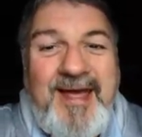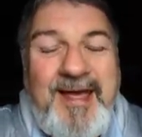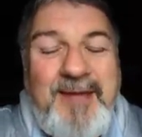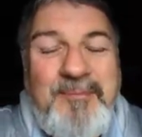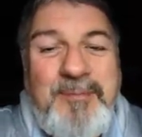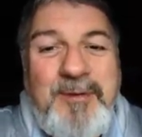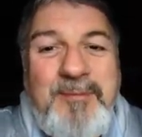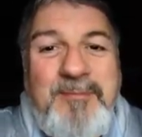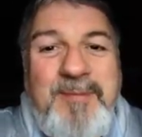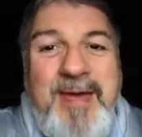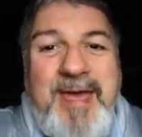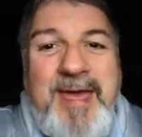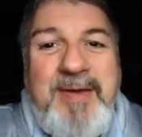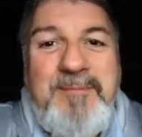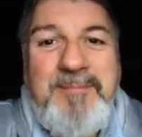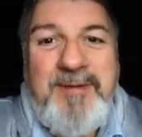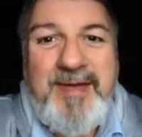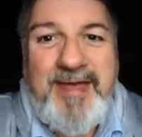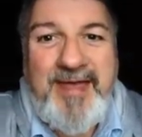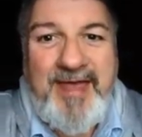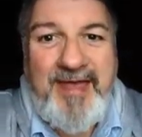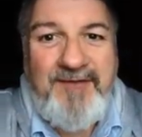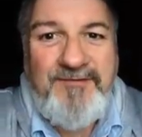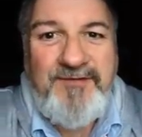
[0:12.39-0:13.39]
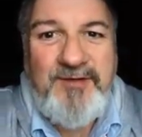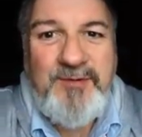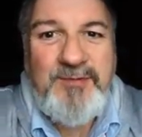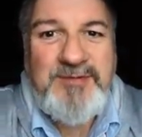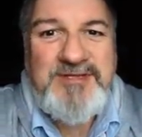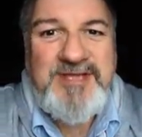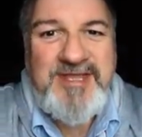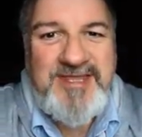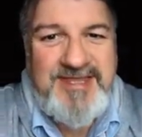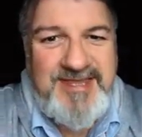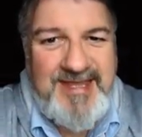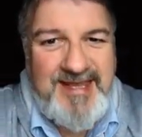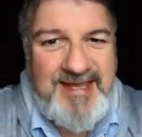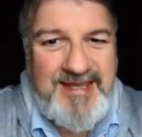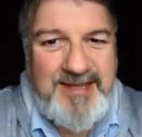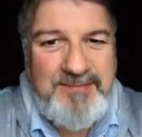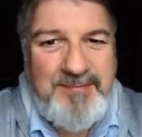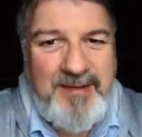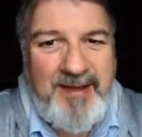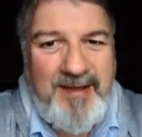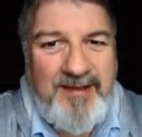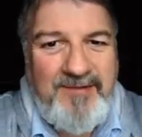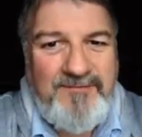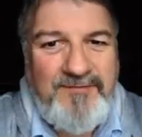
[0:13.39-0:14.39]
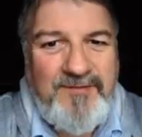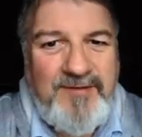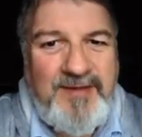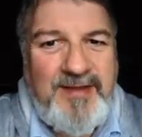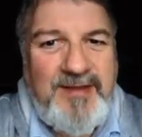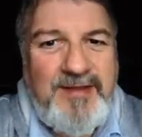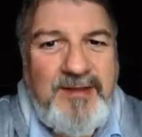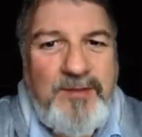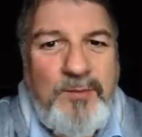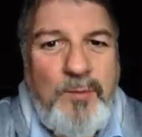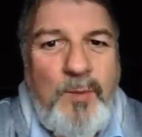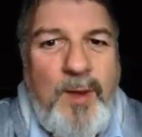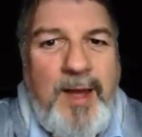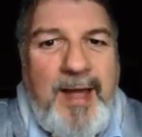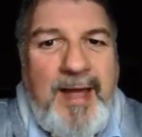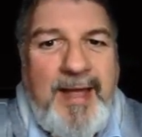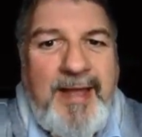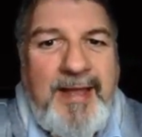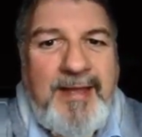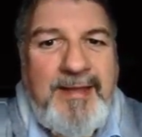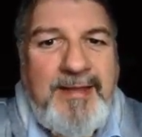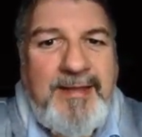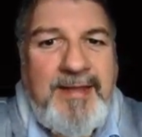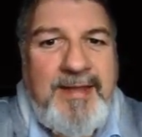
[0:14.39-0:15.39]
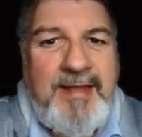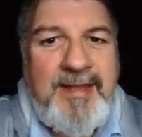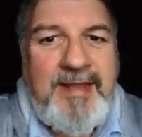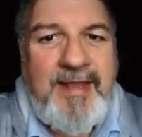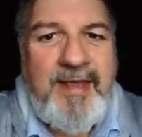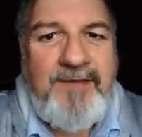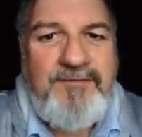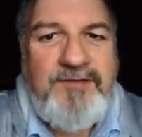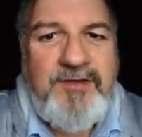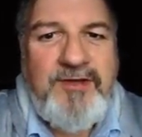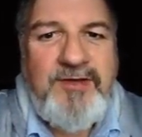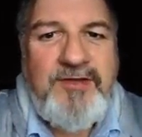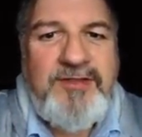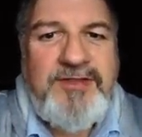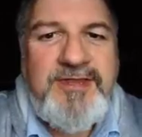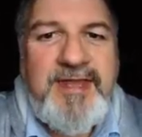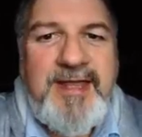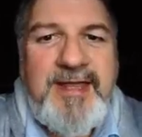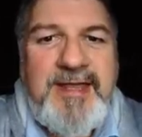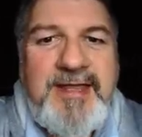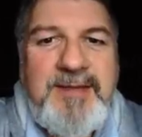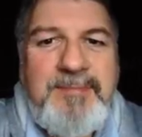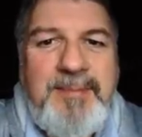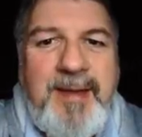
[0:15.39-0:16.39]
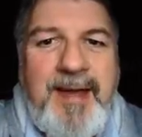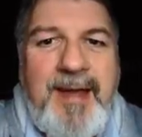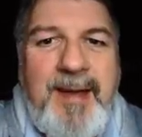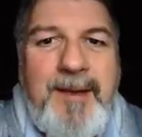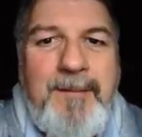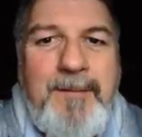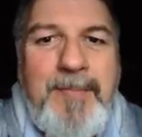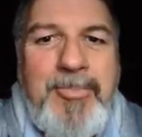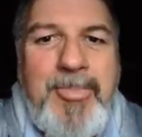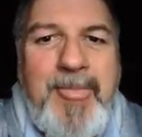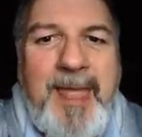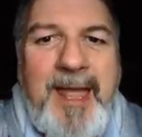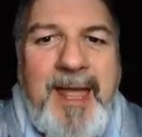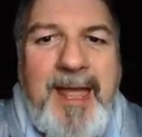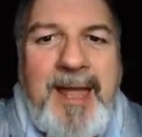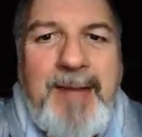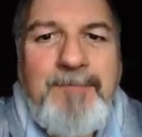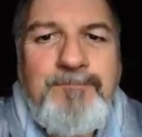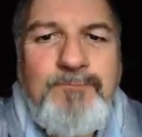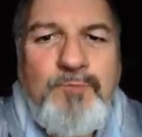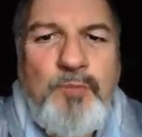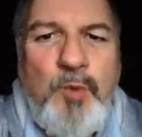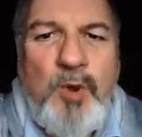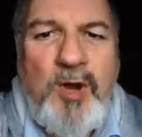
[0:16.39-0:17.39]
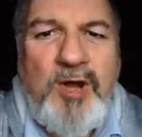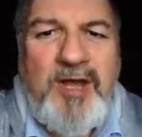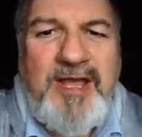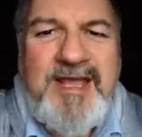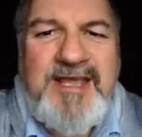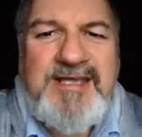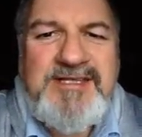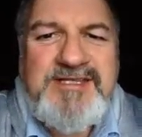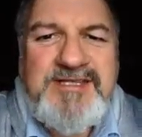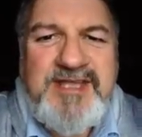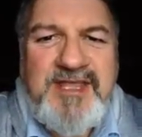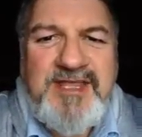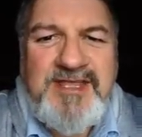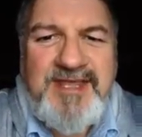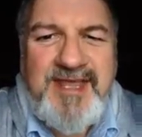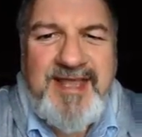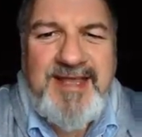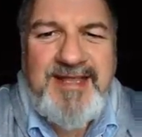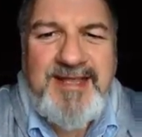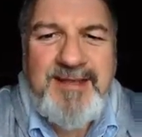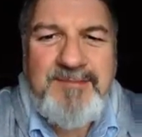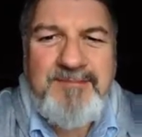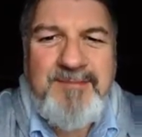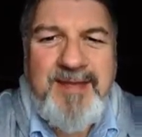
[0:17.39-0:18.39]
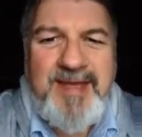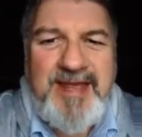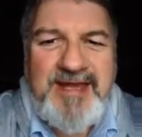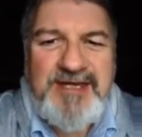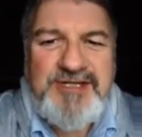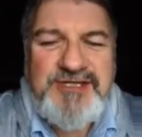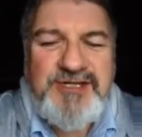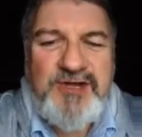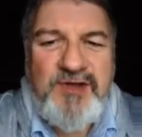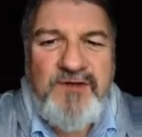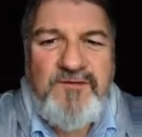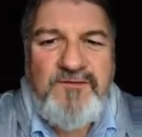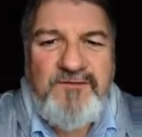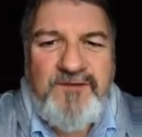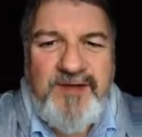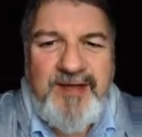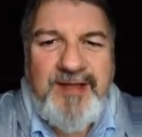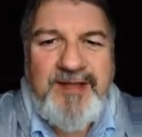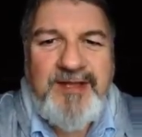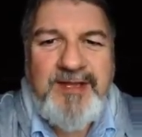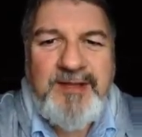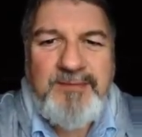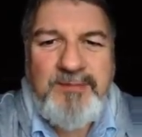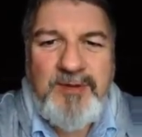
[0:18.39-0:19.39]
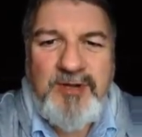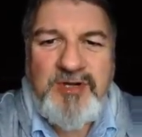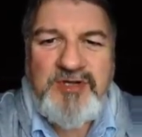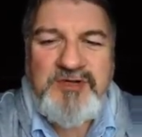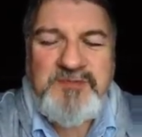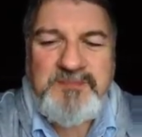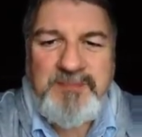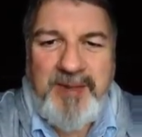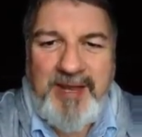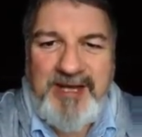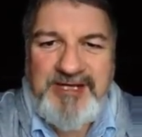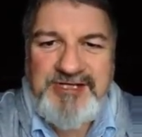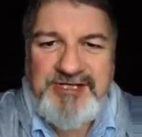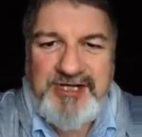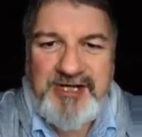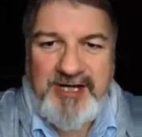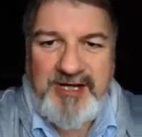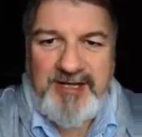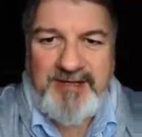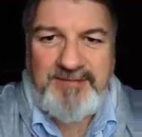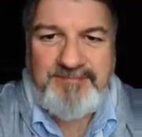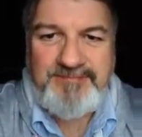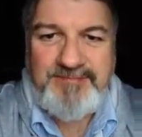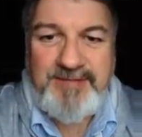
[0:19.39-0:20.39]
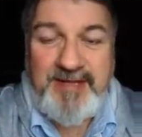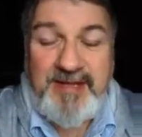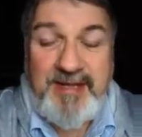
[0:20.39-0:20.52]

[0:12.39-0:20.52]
But maybe if you were to think about it for a little while, if you could think about what is the thing that makes you feel the most passionate?